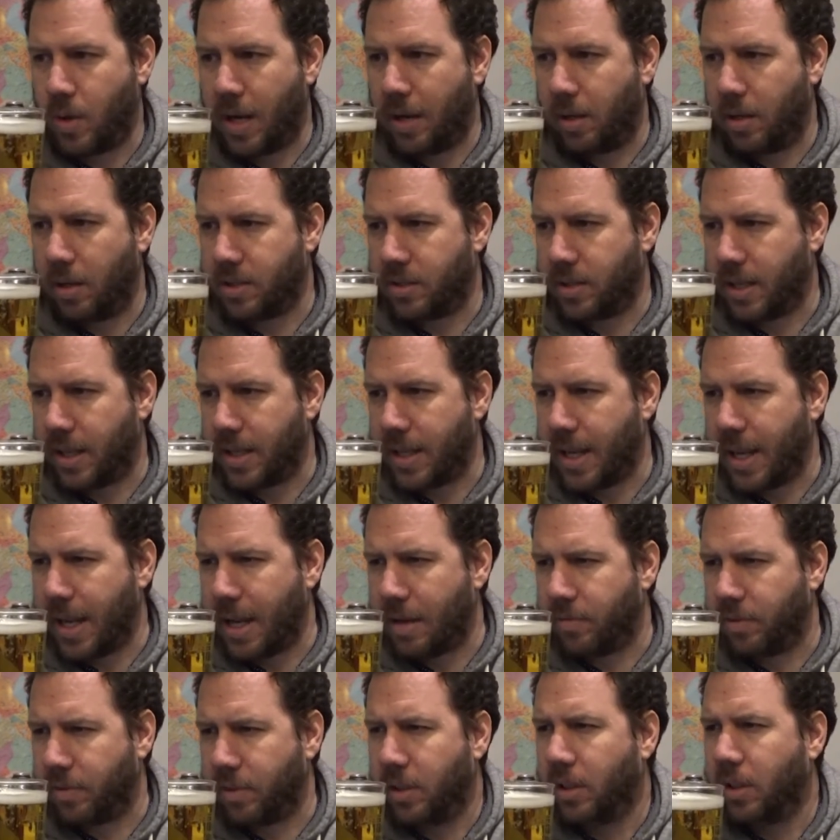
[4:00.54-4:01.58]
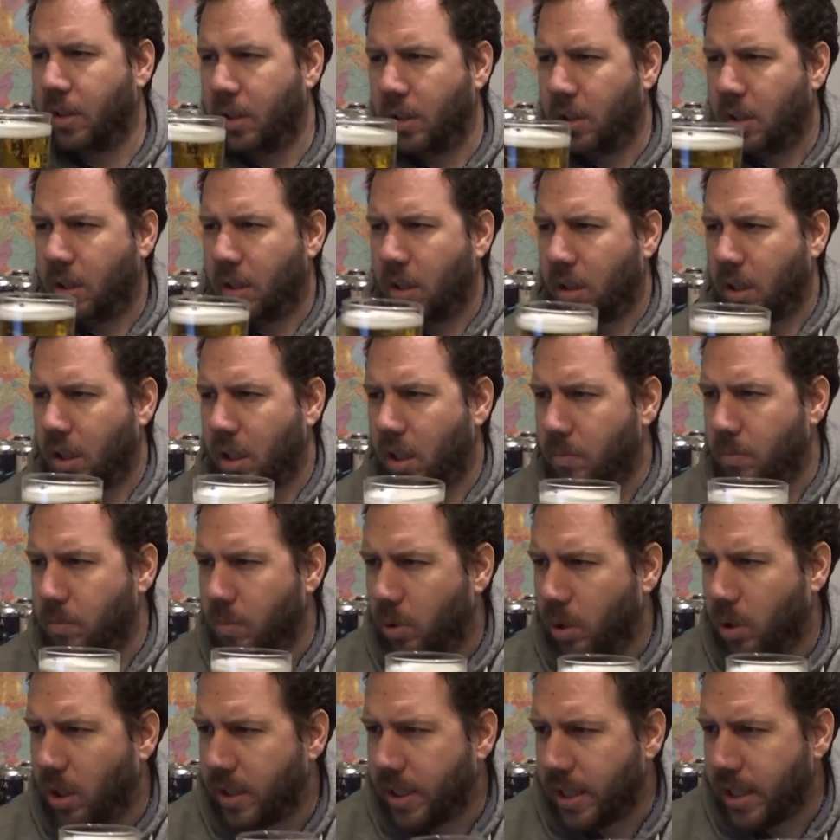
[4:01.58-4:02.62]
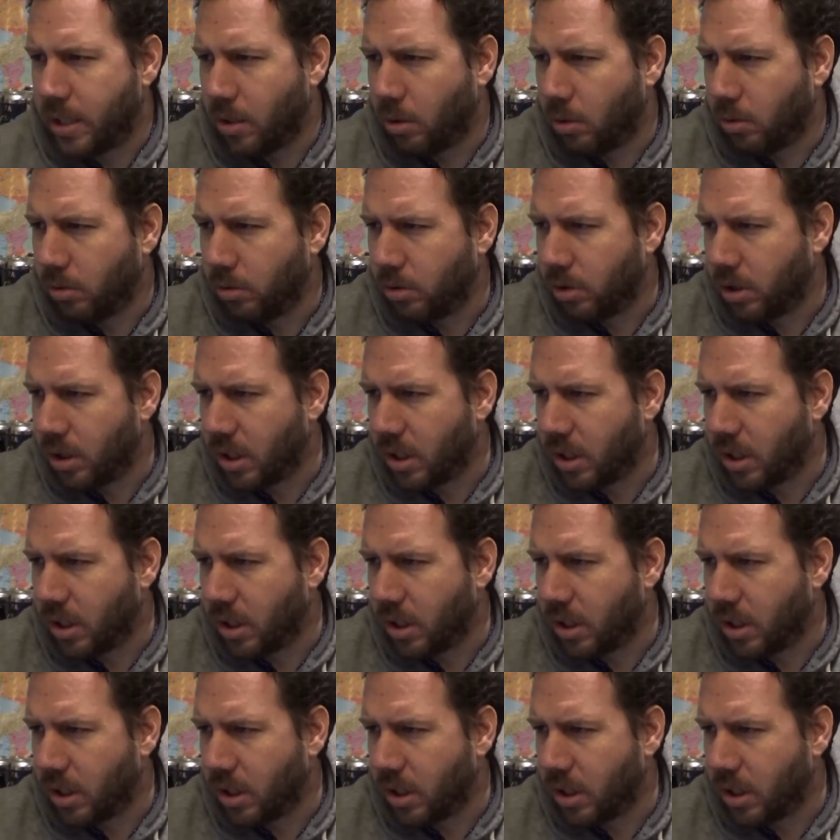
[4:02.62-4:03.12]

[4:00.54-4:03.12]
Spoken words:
outlets they have. Are they on?